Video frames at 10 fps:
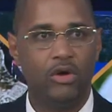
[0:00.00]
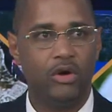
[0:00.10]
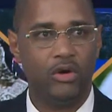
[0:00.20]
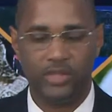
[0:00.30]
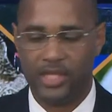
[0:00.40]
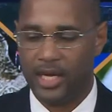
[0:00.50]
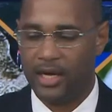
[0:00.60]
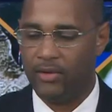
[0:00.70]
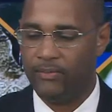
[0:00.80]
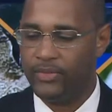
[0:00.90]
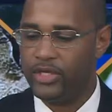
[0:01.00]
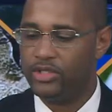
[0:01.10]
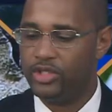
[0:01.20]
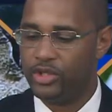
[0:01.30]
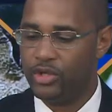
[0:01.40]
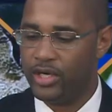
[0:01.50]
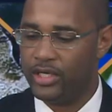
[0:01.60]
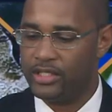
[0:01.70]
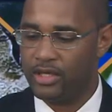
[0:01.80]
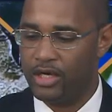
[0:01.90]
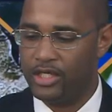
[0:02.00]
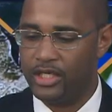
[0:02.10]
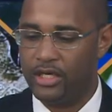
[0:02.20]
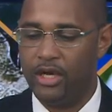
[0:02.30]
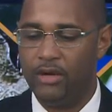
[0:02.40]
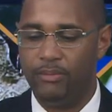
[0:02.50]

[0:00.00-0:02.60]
hotel, shore excursion,